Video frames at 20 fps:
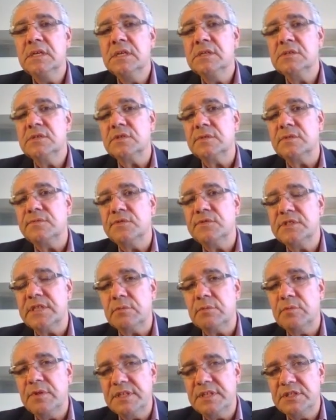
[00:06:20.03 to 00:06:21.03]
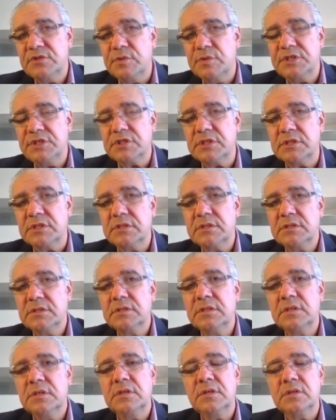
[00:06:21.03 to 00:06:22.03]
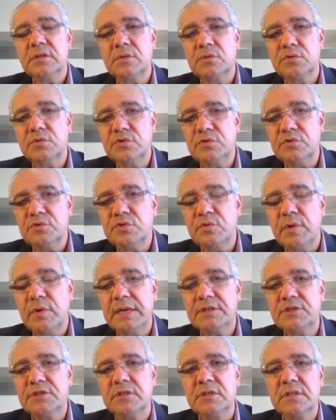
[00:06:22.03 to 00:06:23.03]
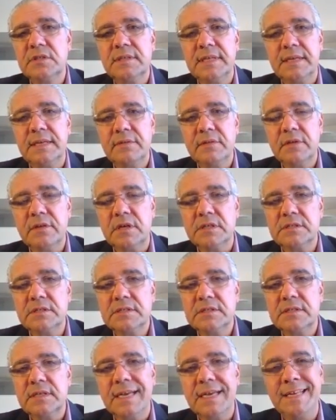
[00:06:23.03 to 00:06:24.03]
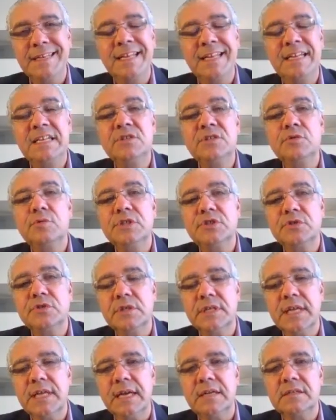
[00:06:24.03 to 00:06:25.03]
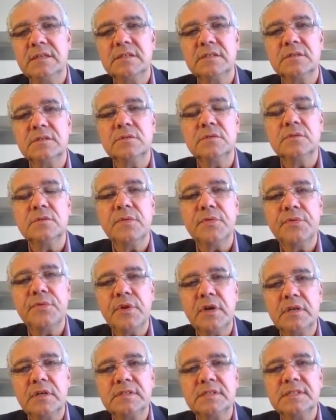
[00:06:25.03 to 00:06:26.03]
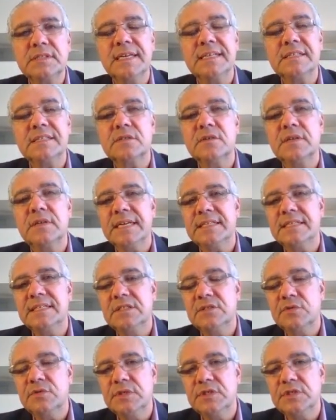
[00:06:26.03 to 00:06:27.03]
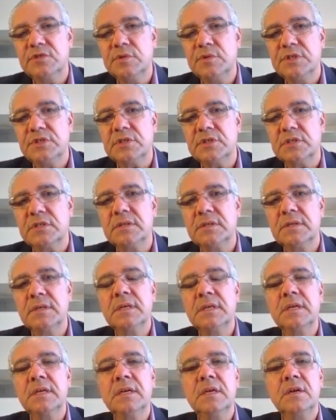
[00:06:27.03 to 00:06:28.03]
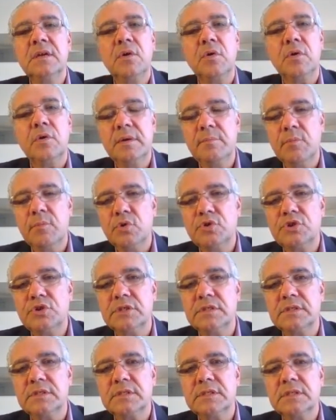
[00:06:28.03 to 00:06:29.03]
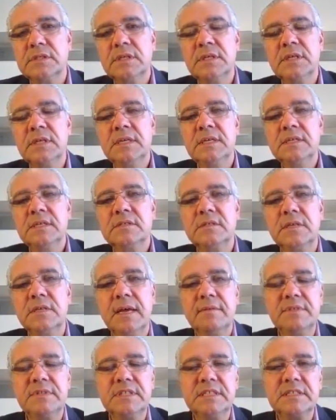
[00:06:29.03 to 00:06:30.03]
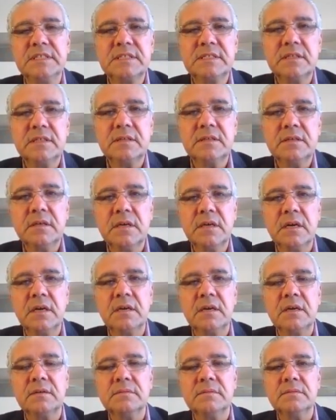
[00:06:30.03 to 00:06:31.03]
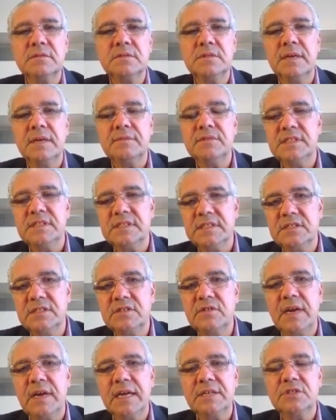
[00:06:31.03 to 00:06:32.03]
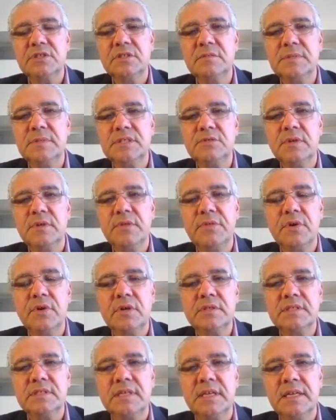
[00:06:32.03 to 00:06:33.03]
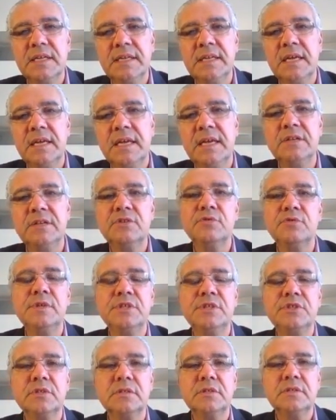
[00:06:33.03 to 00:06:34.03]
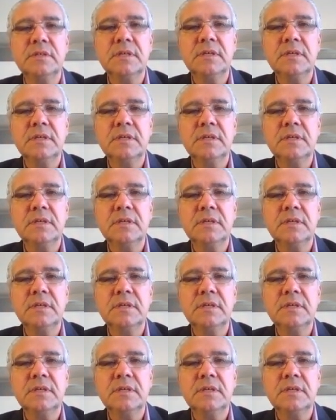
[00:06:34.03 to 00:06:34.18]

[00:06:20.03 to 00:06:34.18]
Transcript: So if you start with intuition, go to action, then thoughts, and then intuition again. So thoughts gets connected to intuition or emotions. So you have this interaction between thoughts and intuition,